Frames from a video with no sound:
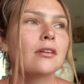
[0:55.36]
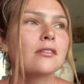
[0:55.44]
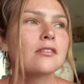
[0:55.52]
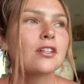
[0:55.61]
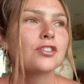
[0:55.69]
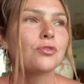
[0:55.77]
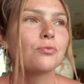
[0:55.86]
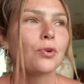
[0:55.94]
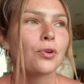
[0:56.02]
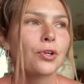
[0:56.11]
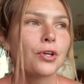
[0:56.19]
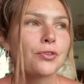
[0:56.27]
such a
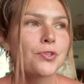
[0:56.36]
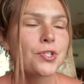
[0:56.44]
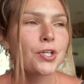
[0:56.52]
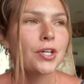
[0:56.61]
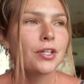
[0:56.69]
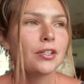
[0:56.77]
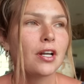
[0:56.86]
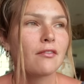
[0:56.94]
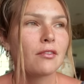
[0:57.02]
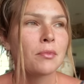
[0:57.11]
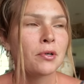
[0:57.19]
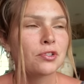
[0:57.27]
roller coaster of
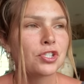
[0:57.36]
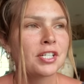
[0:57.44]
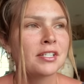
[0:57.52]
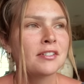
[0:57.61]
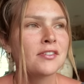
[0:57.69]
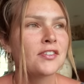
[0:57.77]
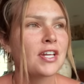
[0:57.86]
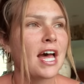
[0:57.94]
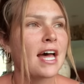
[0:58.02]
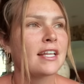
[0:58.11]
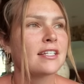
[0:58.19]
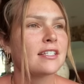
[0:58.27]
emotions,
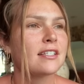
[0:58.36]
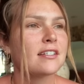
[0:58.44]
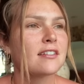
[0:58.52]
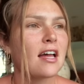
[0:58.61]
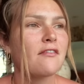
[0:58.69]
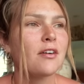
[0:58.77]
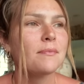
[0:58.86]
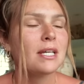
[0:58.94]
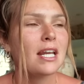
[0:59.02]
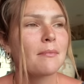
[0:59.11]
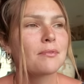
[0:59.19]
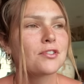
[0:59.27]
and these life
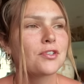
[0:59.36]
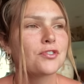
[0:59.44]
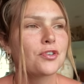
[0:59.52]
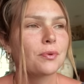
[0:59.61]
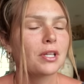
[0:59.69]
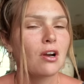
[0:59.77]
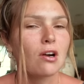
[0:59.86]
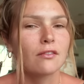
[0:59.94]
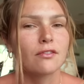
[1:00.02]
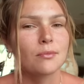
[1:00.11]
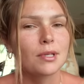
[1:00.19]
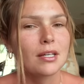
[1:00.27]
update episodes are really hard
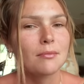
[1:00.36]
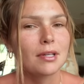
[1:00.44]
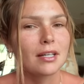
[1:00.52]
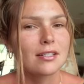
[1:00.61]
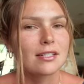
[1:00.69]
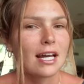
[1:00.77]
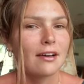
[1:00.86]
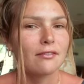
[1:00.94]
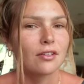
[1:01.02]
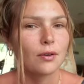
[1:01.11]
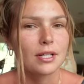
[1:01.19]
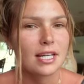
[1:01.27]
for me because I have
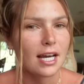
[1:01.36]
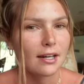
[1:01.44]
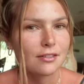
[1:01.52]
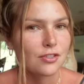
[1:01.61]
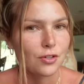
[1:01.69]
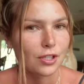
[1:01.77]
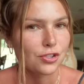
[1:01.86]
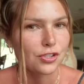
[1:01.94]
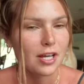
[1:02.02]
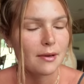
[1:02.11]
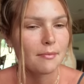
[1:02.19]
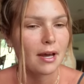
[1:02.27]
no idea how to structure
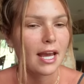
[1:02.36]
them. I